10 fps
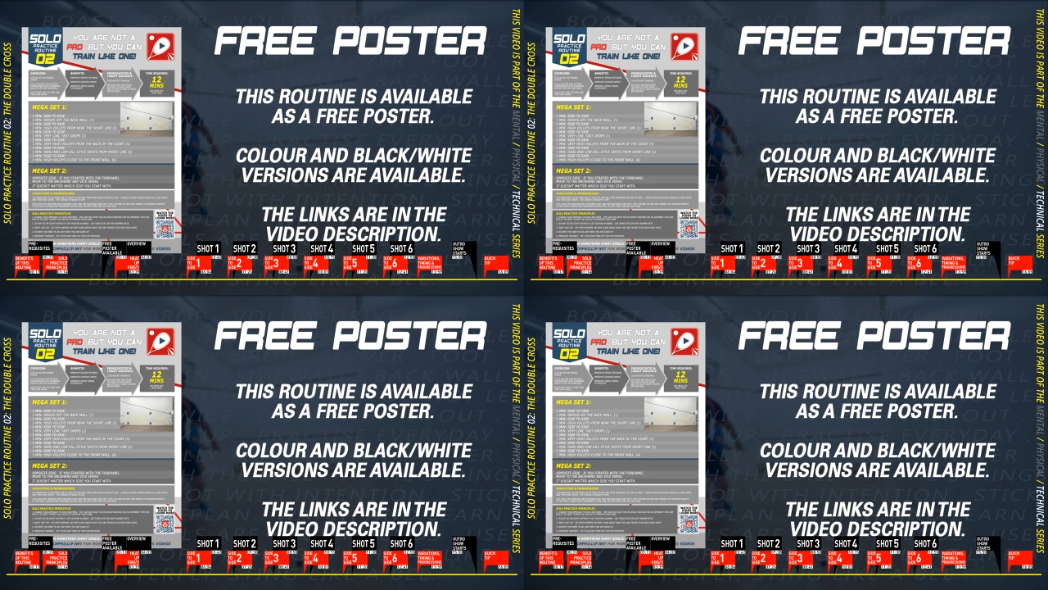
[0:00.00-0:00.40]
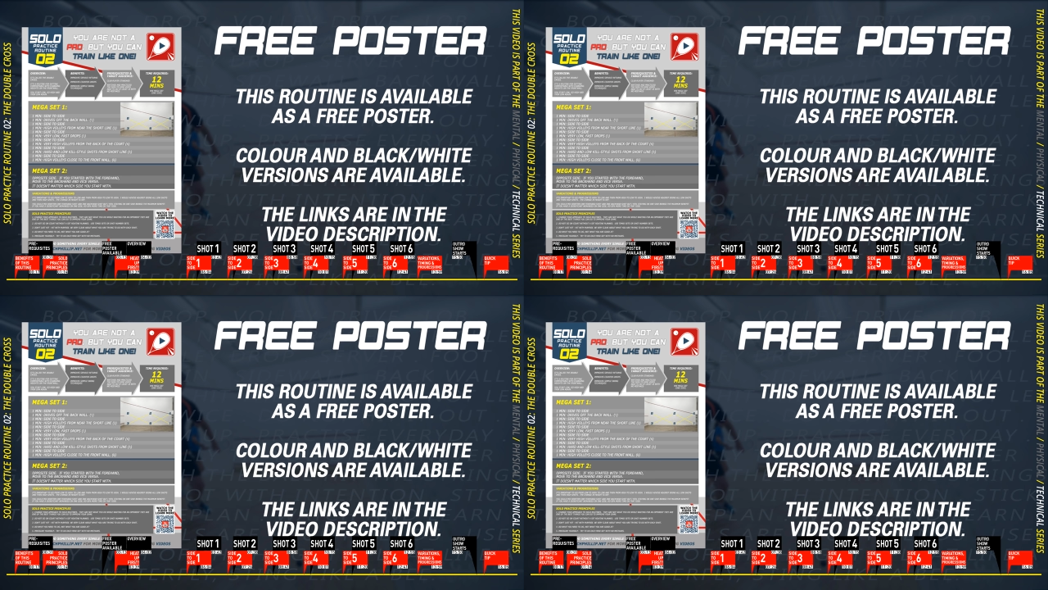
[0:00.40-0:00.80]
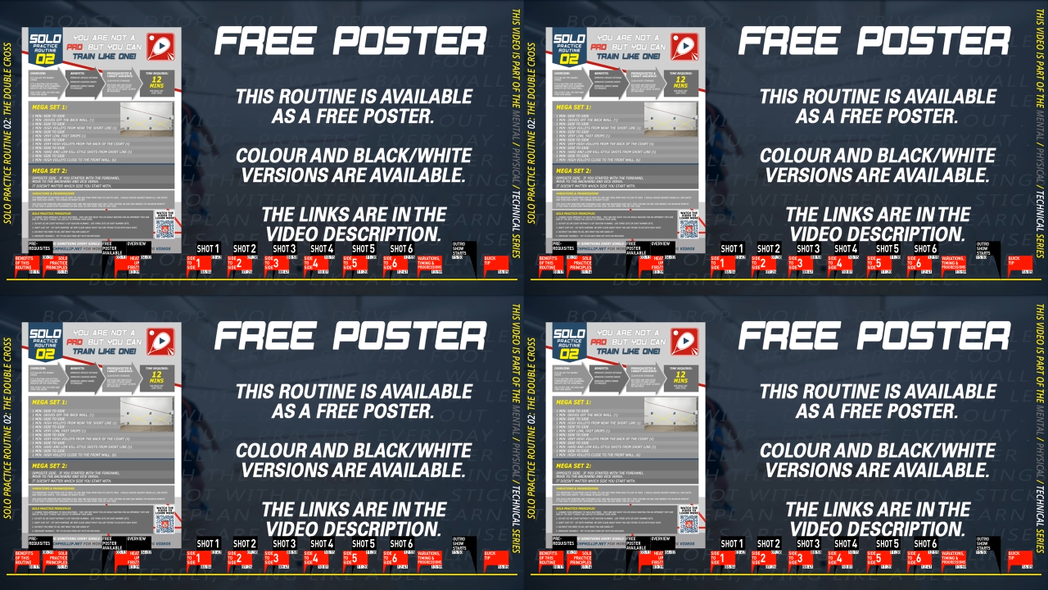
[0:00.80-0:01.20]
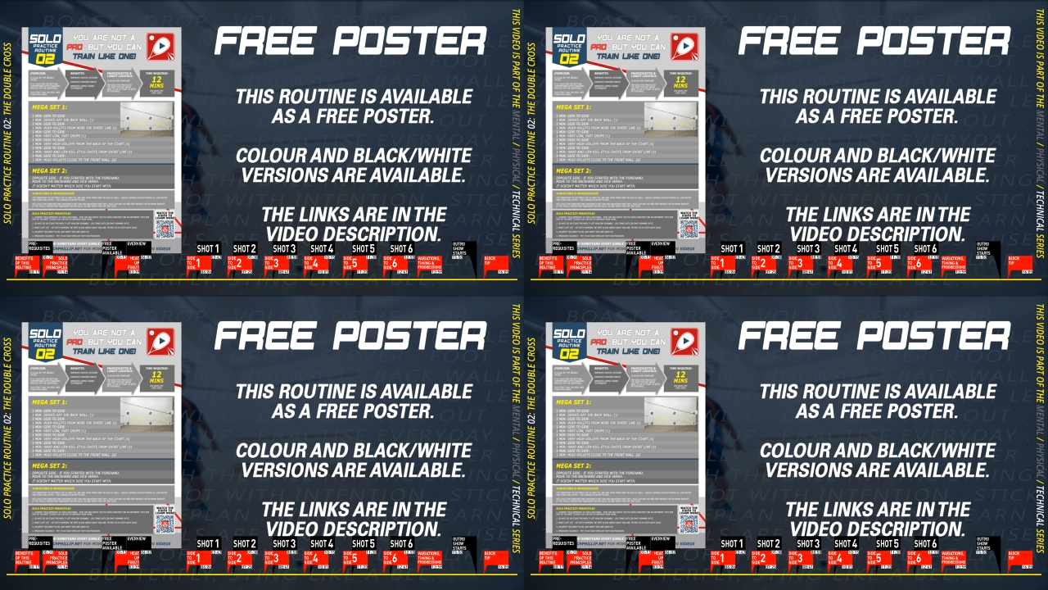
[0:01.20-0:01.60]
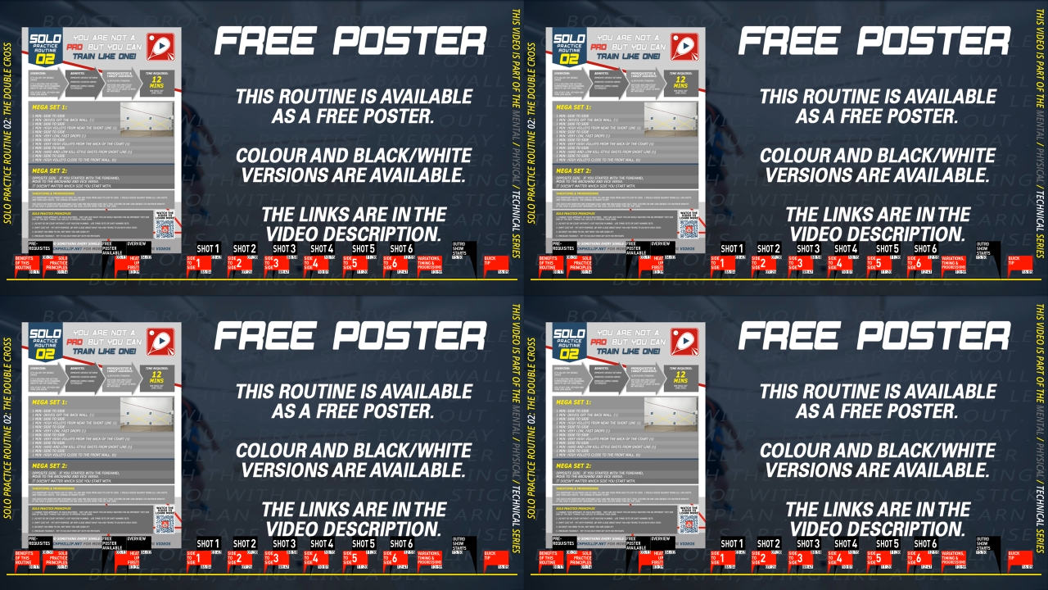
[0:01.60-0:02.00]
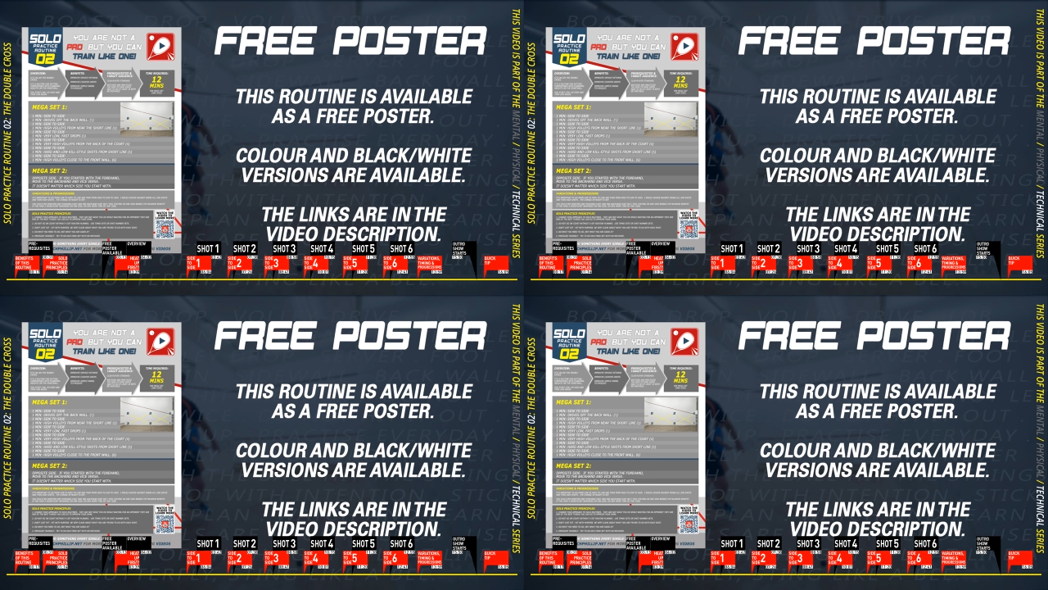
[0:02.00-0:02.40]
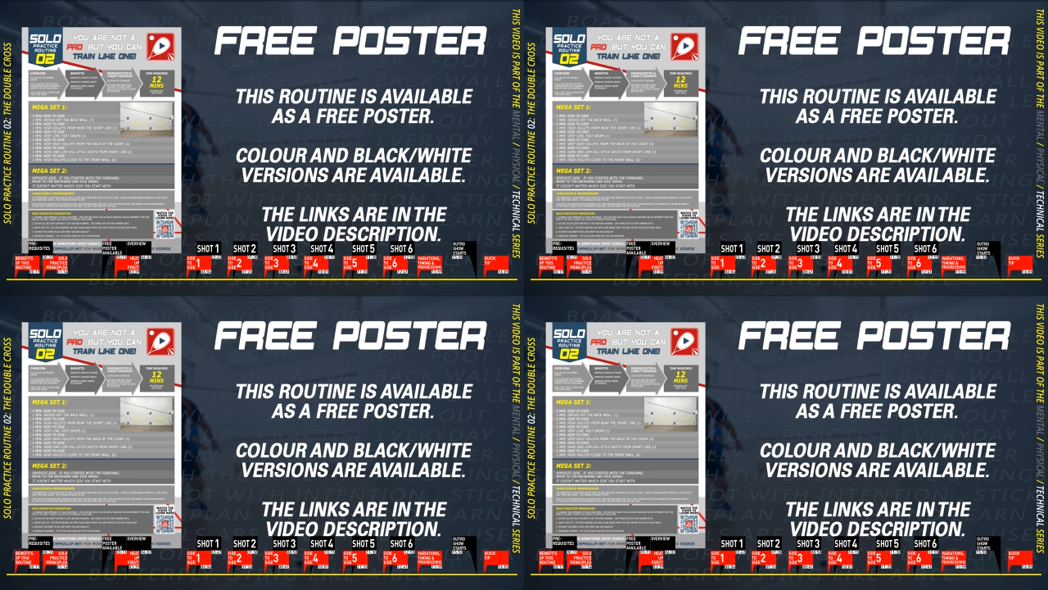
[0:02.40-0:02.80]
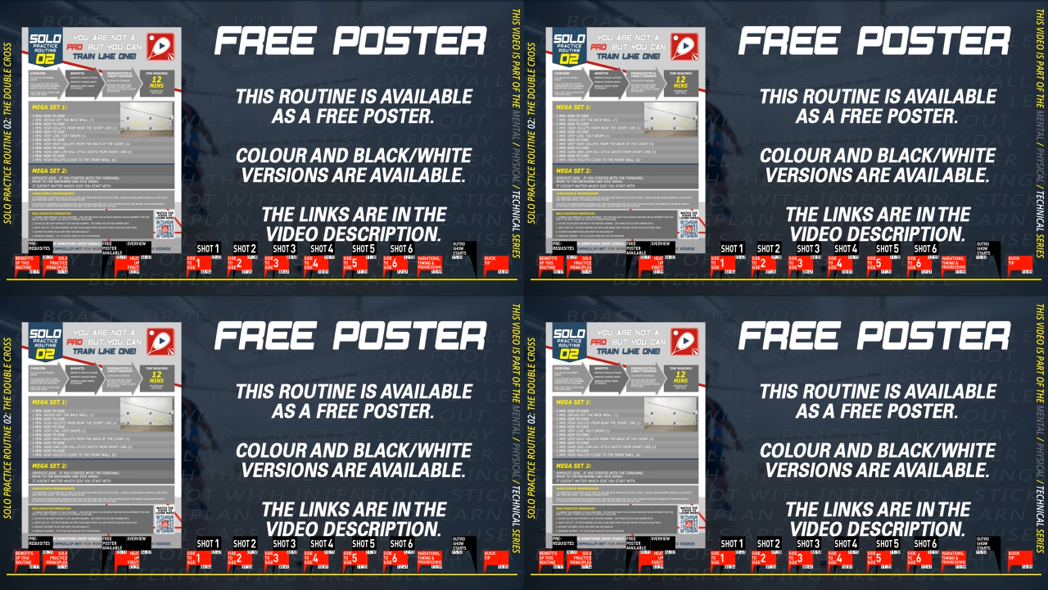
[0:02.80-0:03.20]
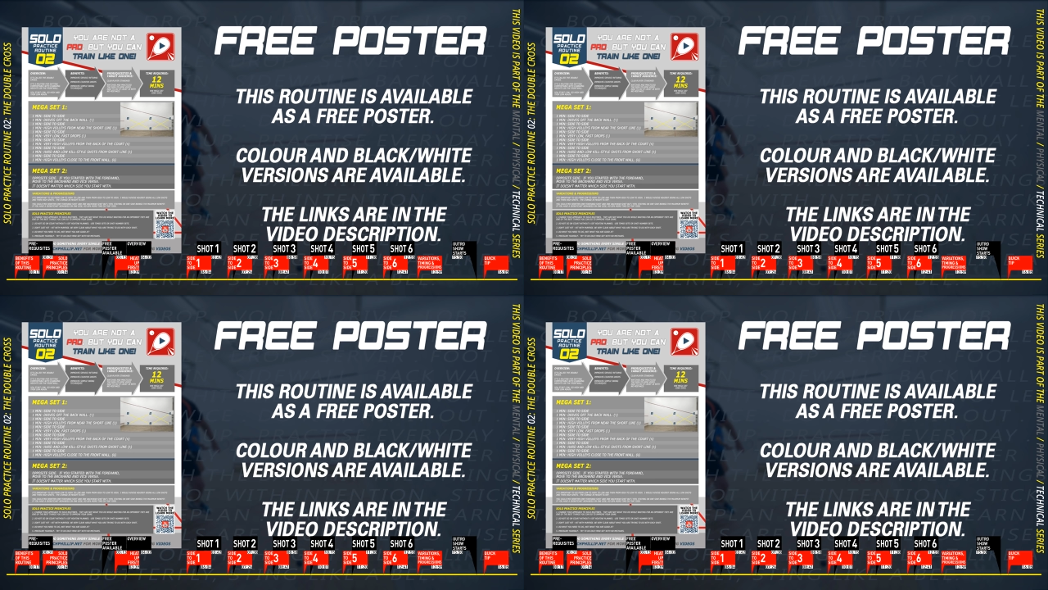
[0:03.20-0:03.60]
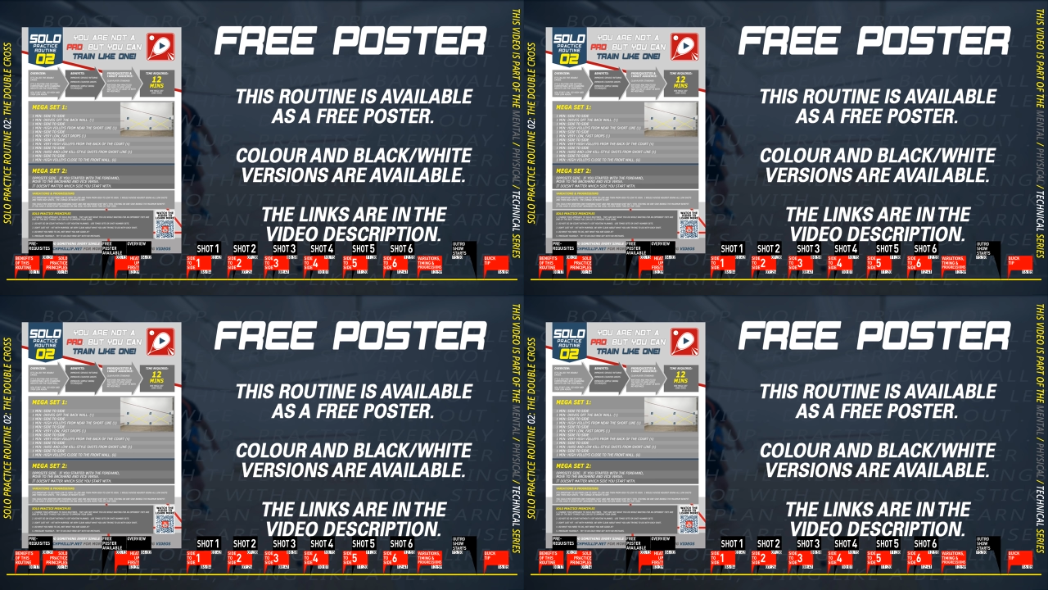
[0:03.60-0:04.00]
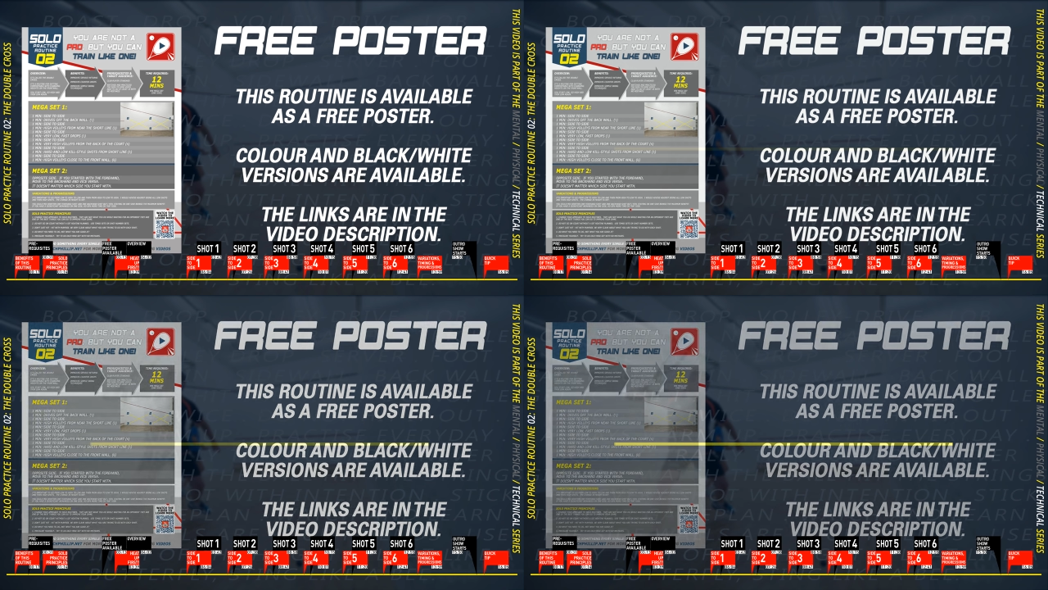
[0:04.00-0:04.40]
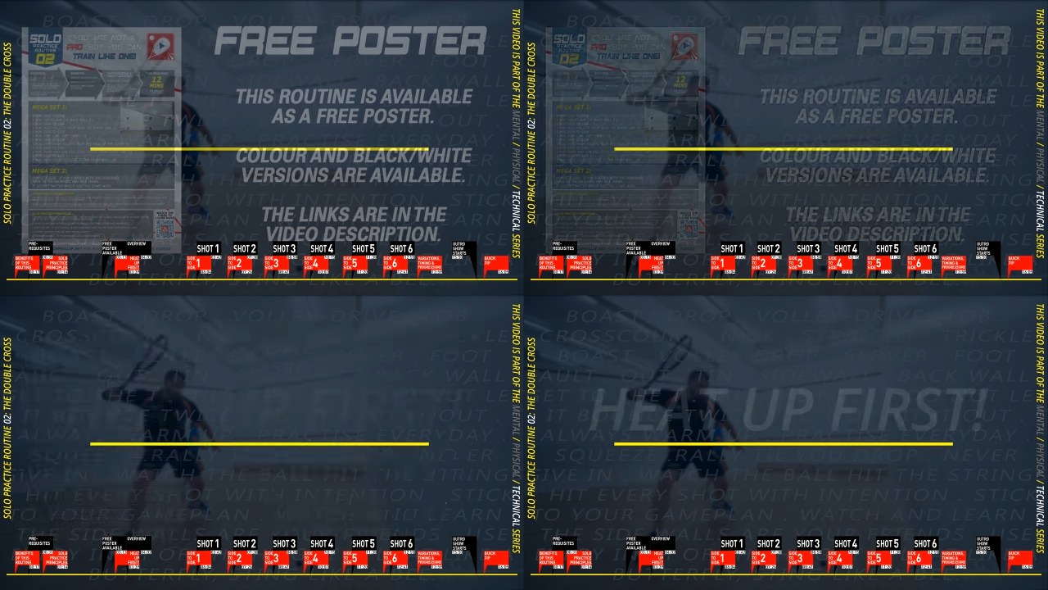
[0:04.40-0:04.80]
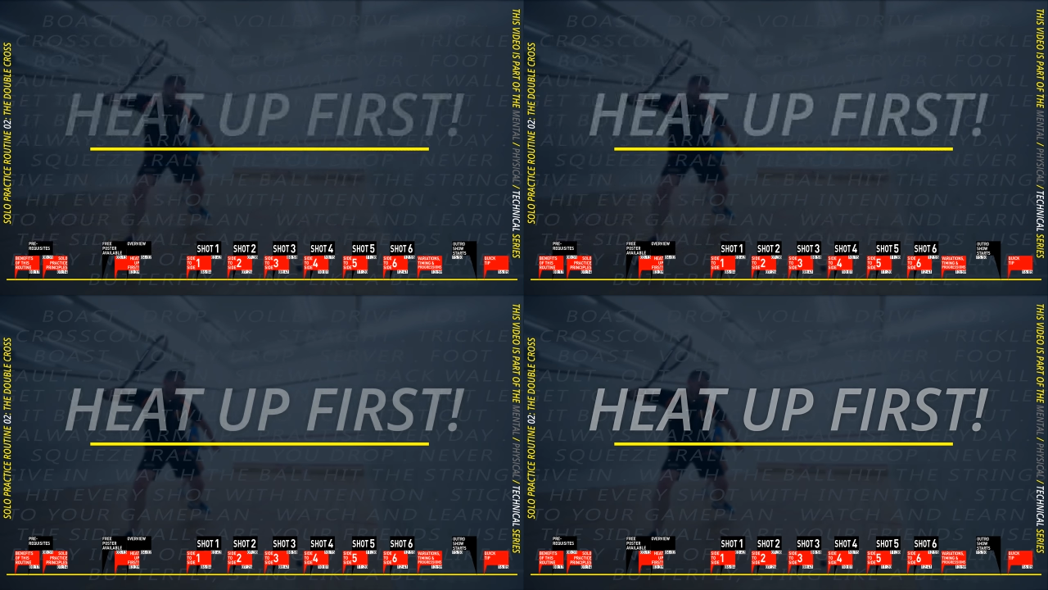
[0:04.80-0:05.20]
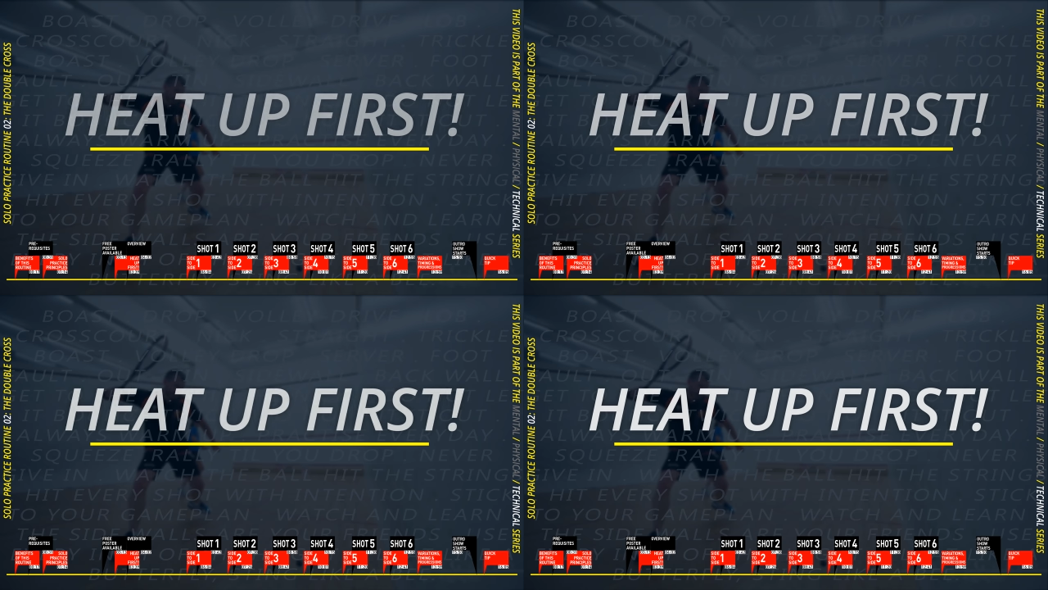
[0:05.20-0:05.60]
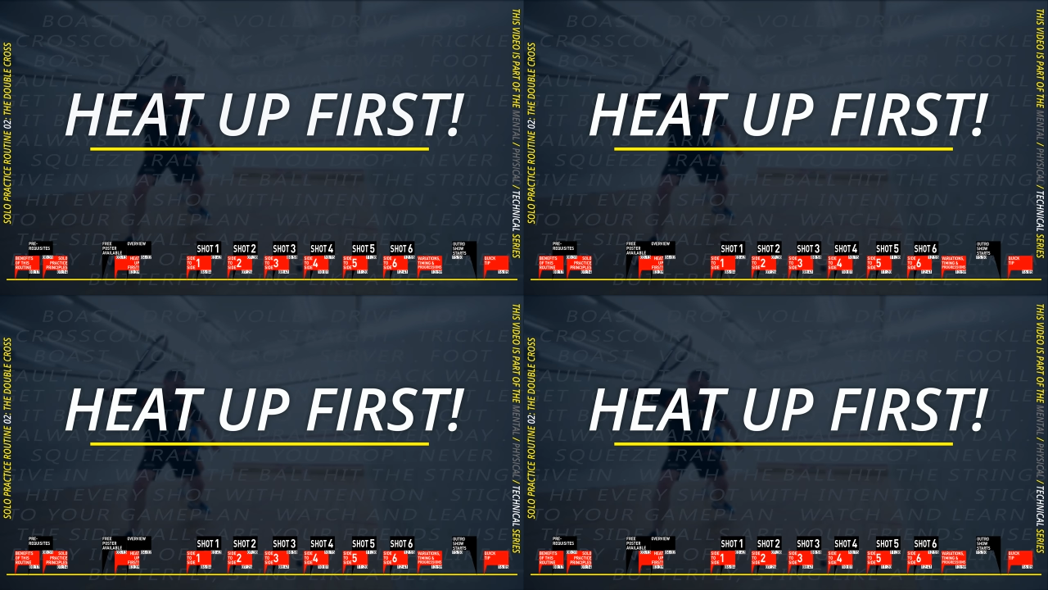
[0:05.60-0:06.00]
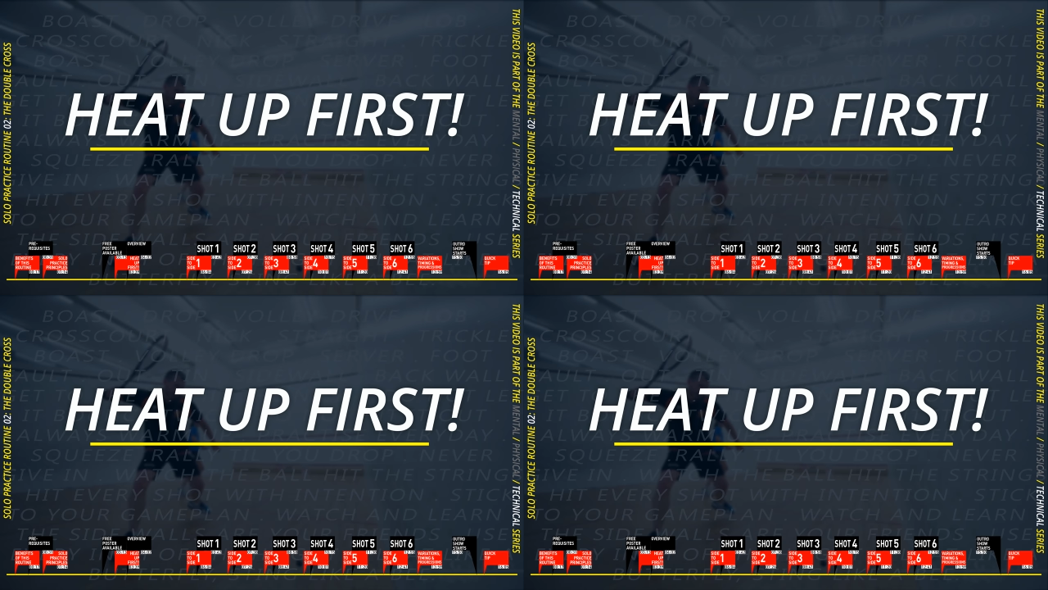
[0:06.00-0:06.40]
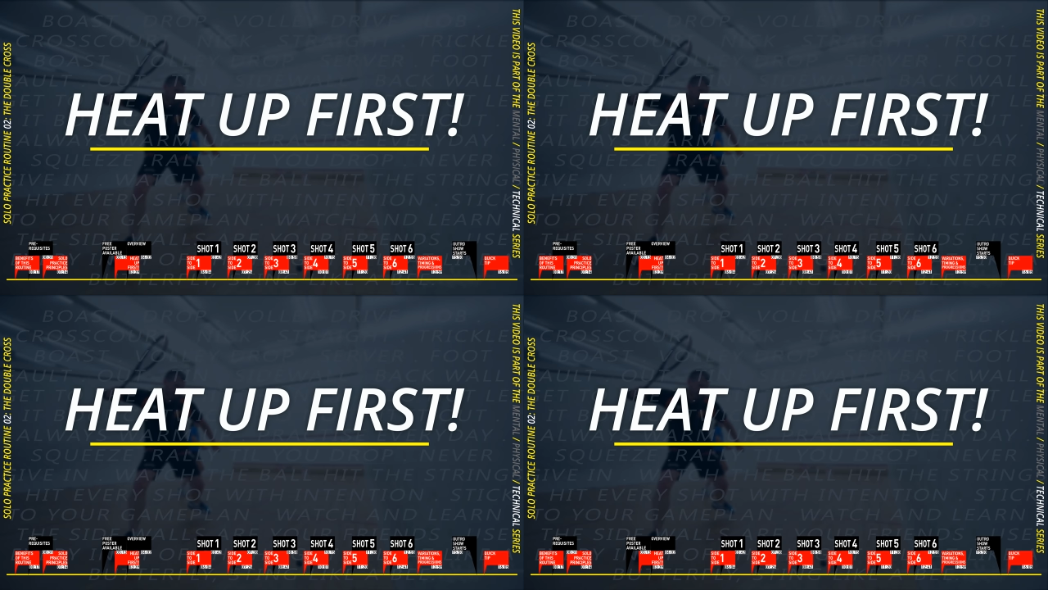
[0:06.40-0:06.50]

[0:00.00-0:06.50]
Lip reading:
(no speaker visible)